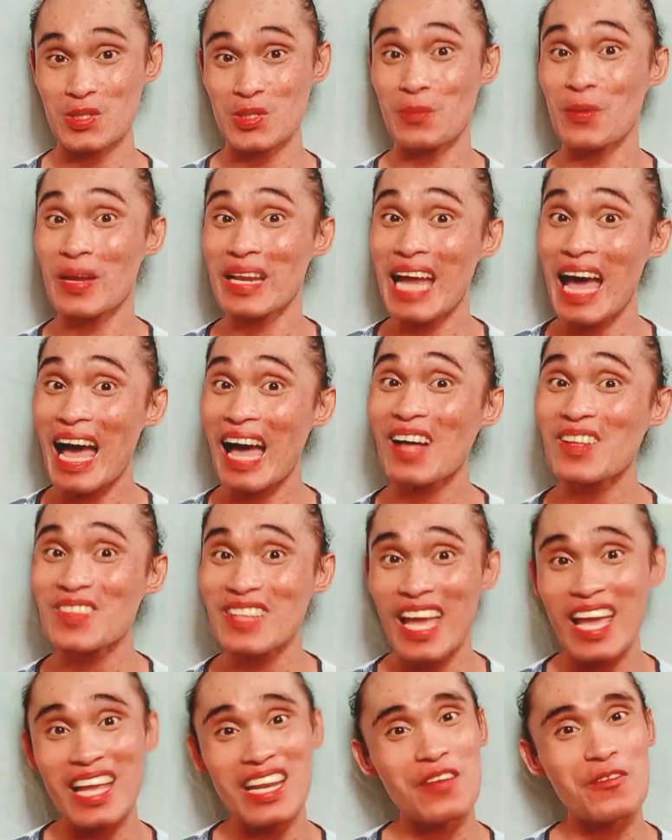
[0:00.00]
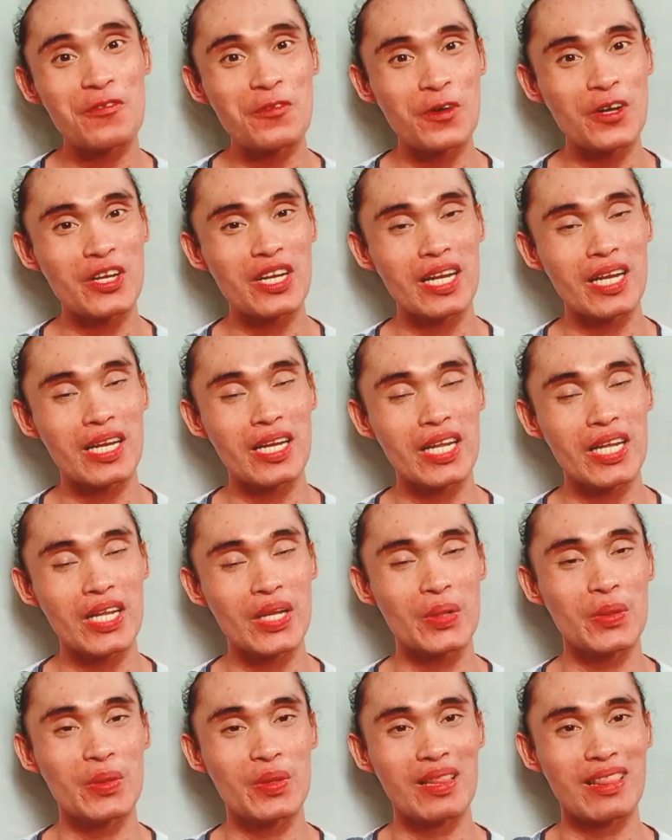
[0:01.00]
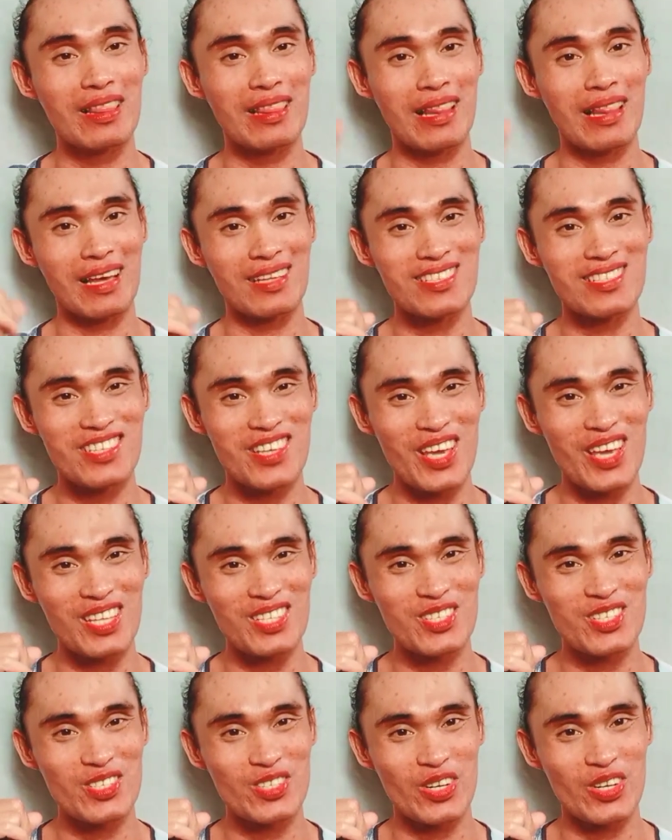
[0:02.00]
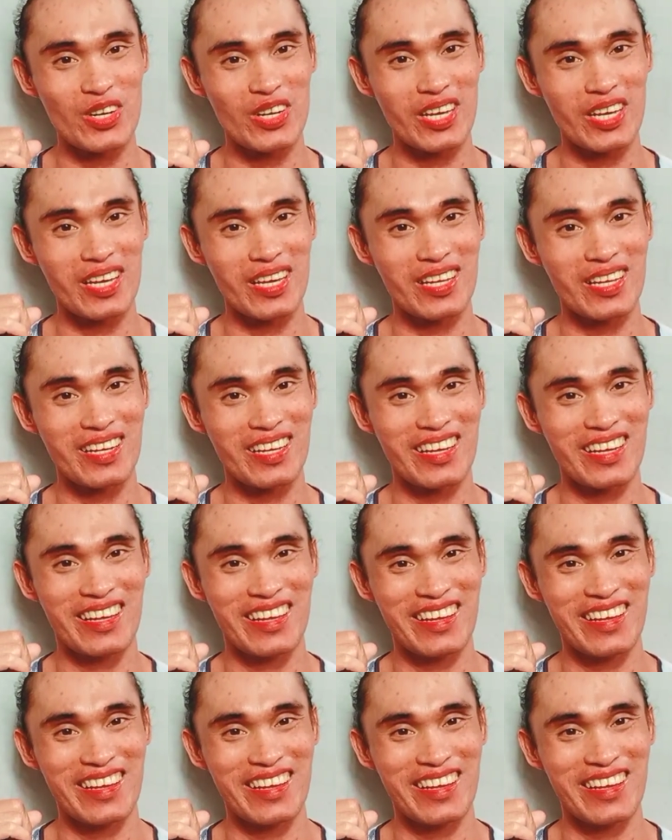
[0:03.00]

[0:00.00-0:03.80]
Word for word: So without any further ado, let's get started!